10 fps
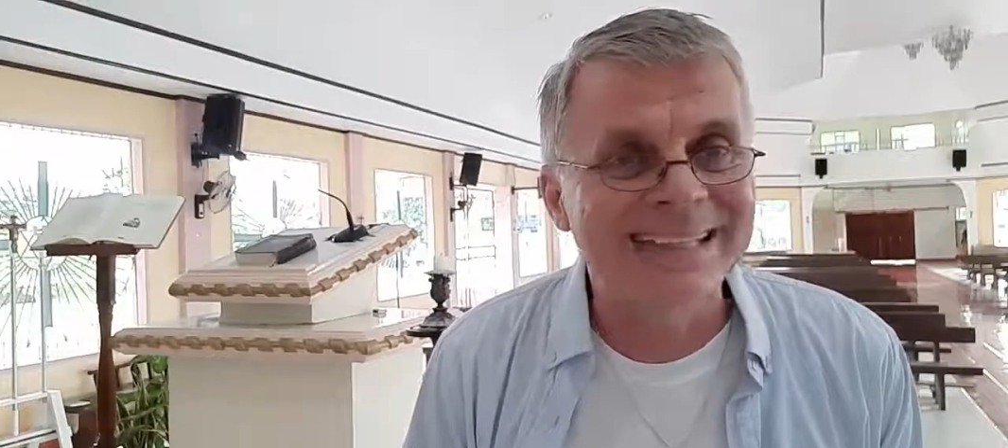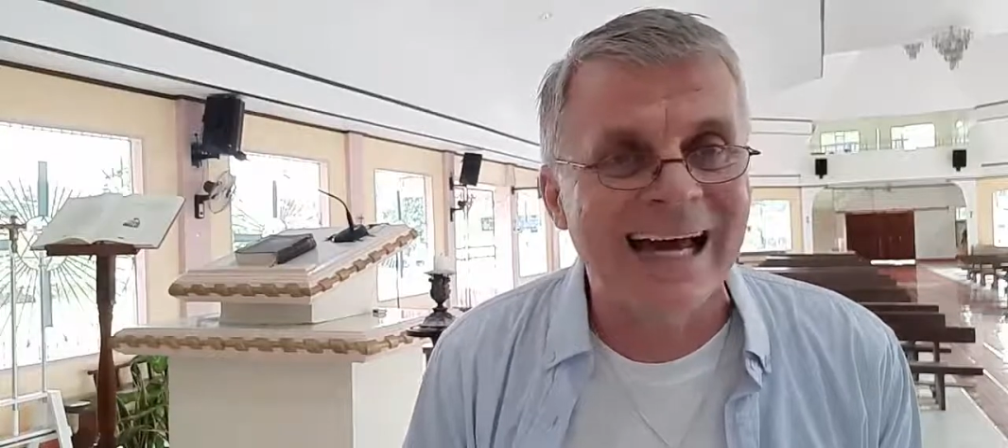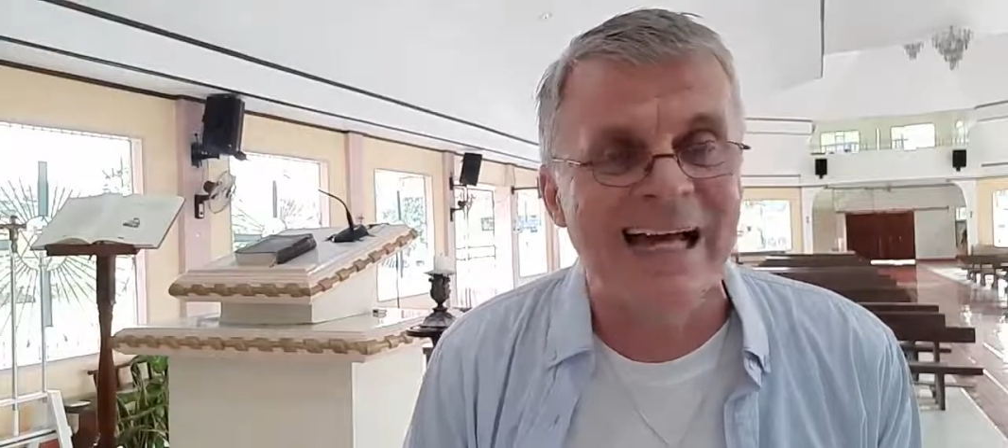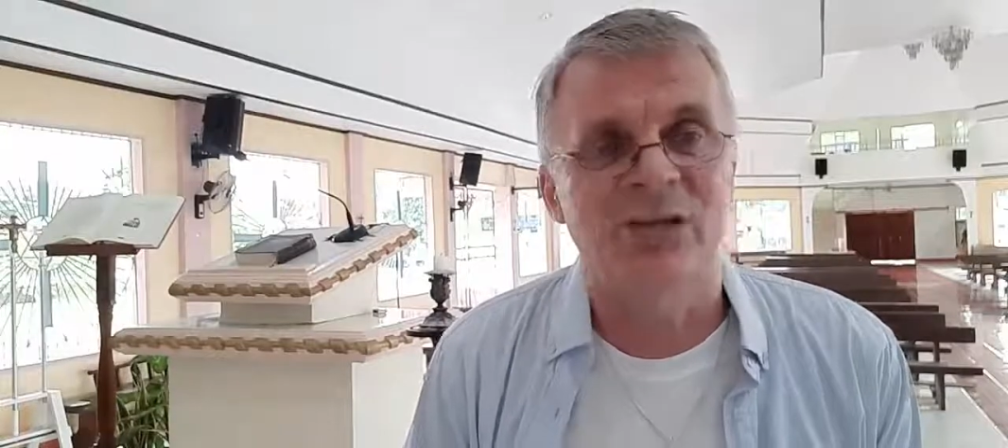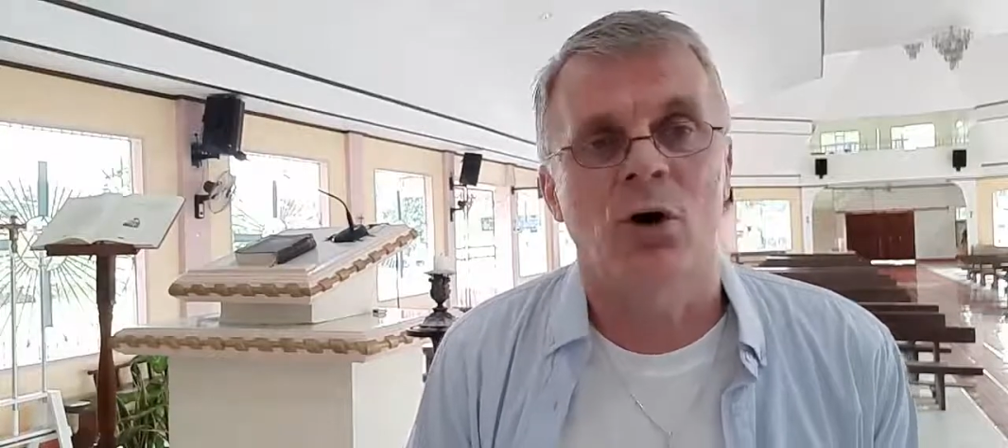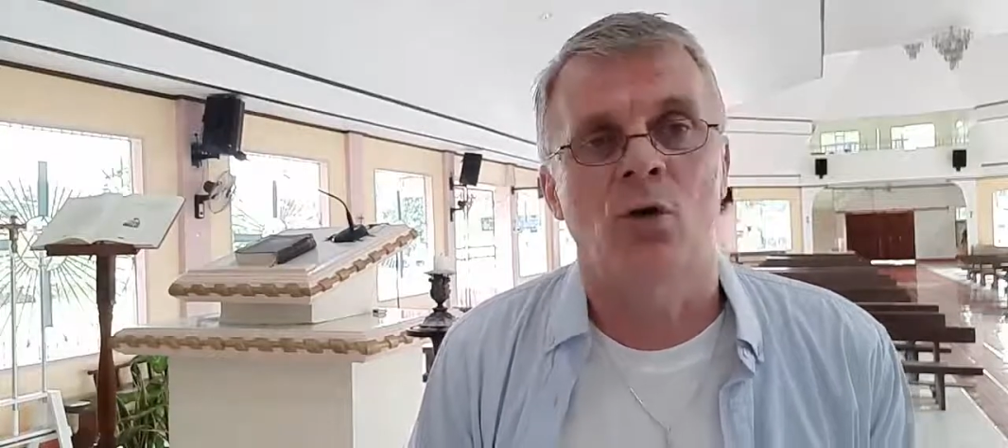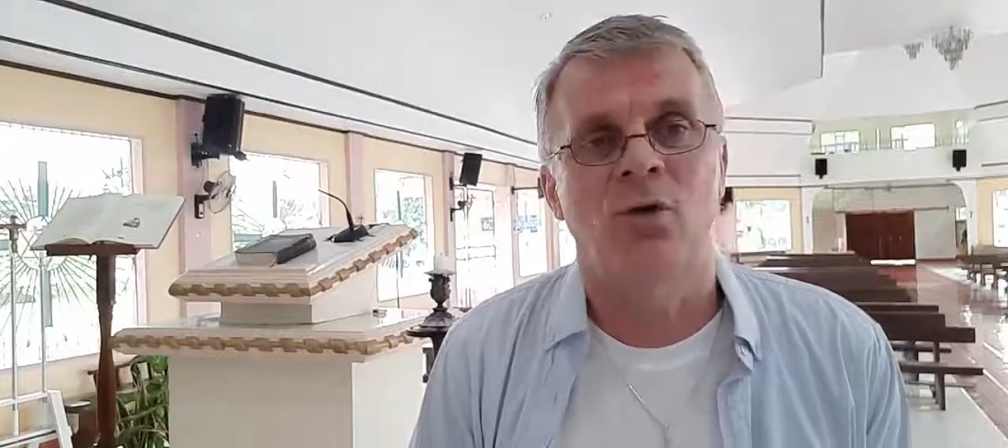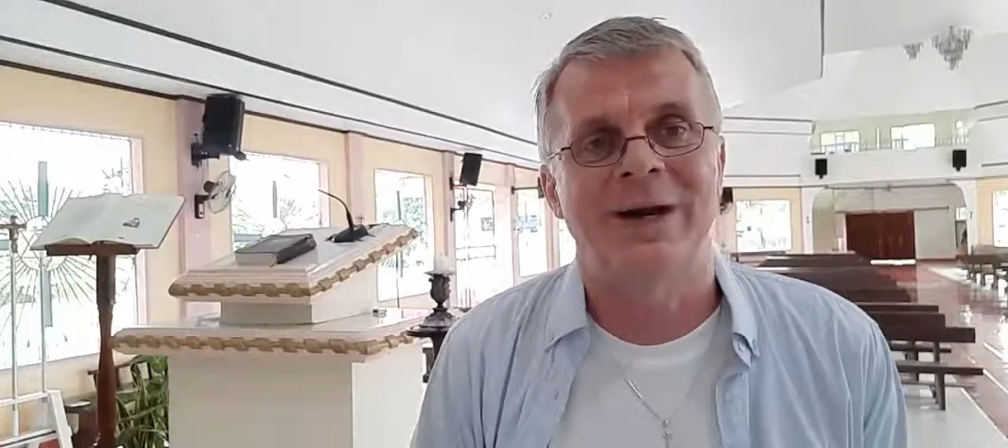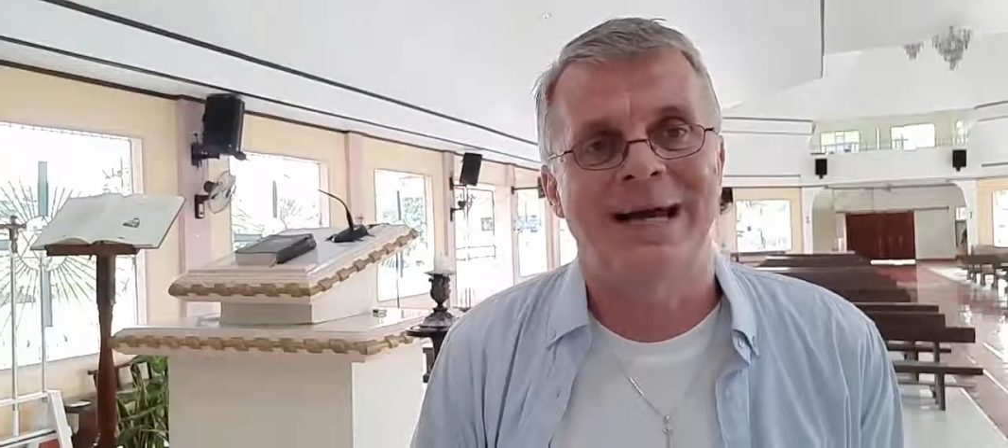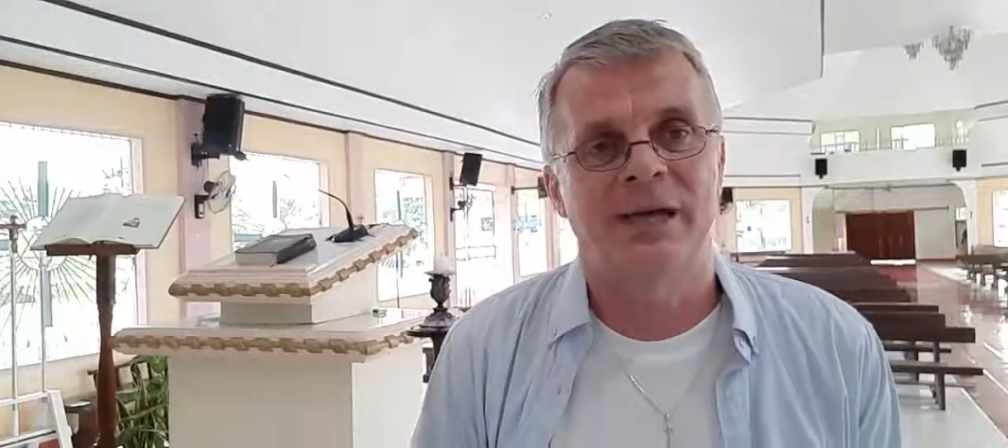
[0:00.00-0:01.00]
kind
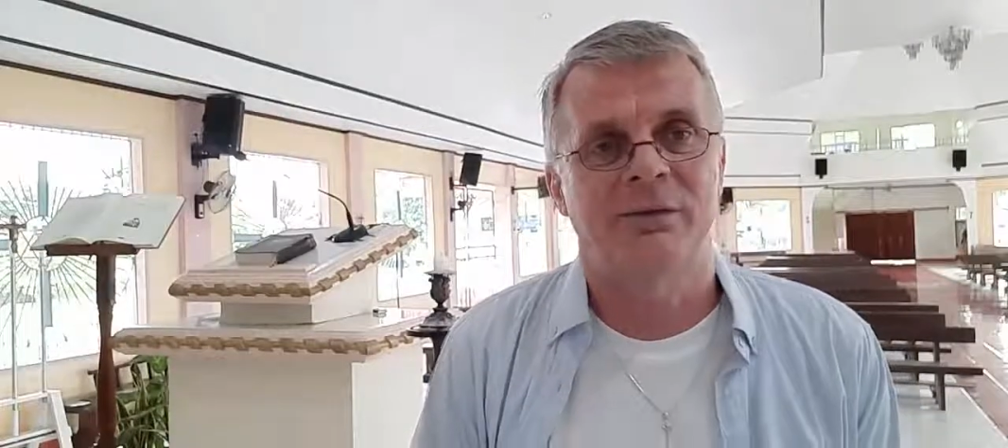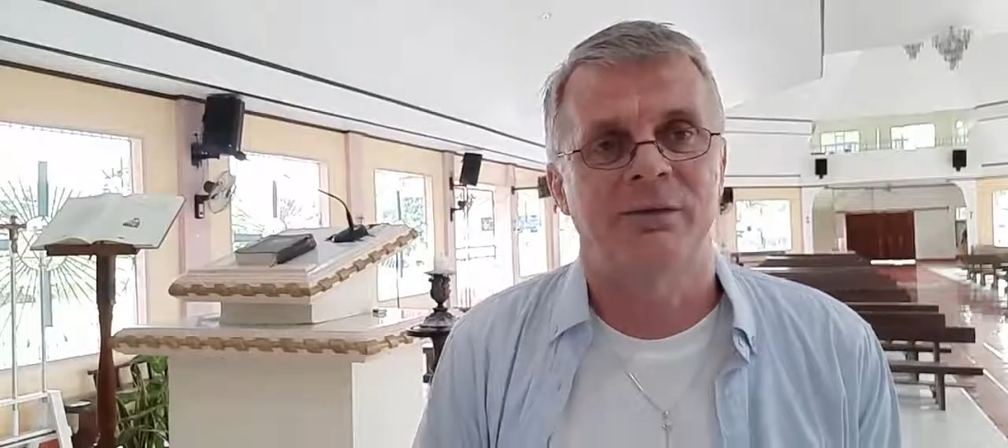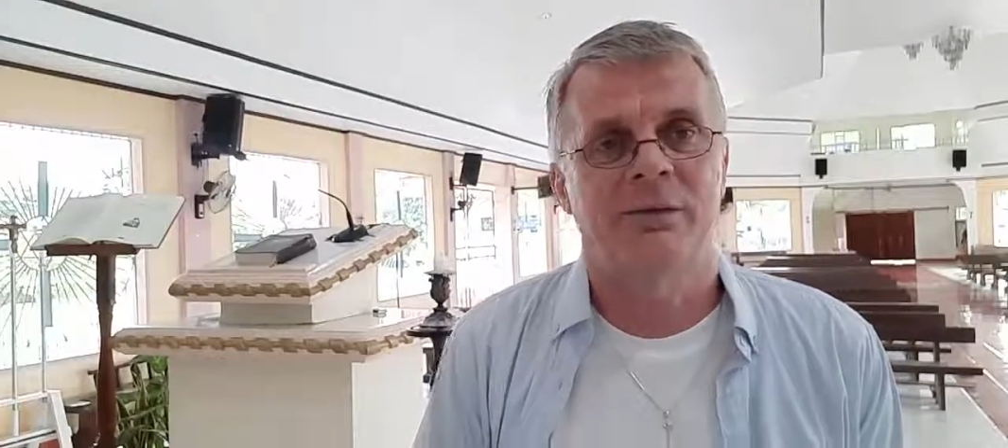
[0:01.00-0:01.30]
of life.